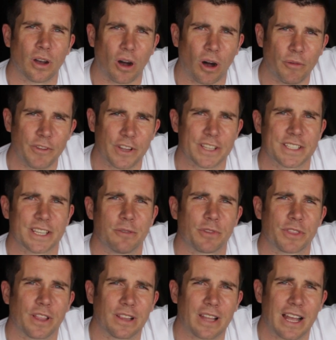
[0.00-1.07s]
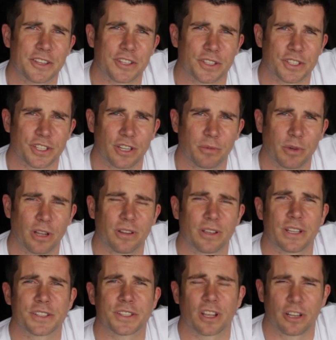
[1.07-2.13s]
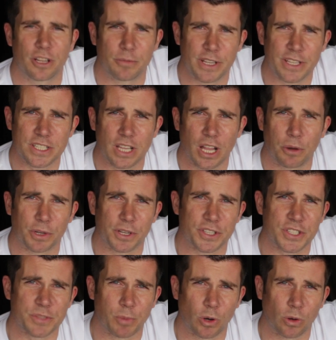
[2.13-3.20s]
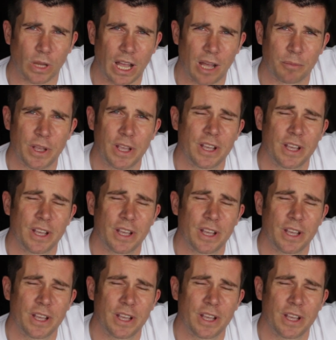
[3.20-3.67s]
Obviously with the larger turbo it's going to be slower to spool up,